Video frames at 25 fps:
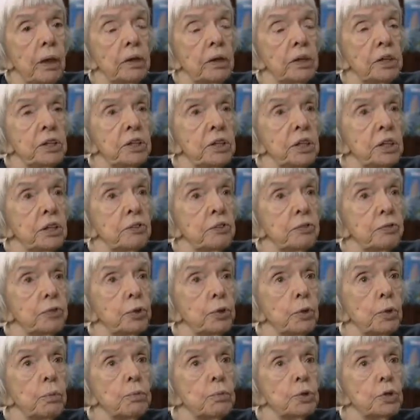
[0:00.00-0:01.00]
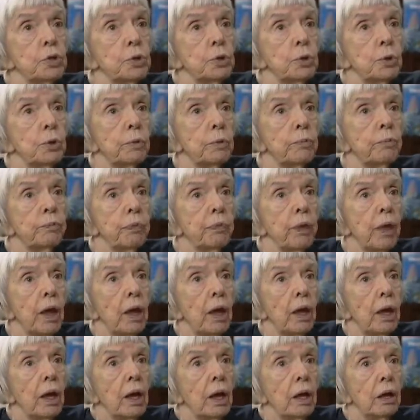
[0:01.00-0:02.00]
But the way
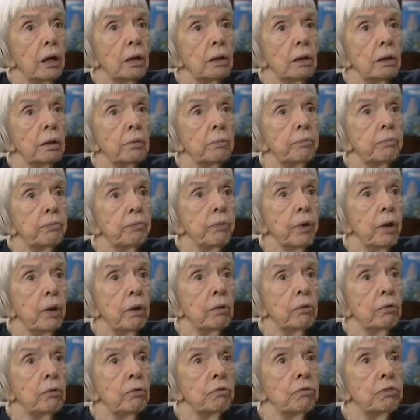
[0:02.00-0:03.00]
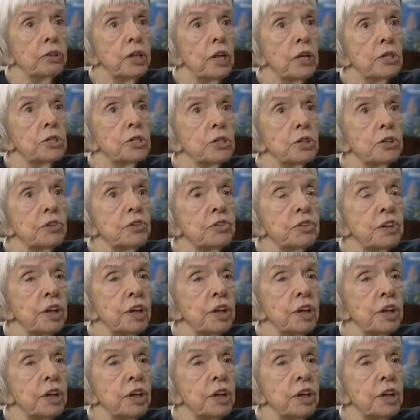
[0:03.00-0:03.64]
the power structure is set up,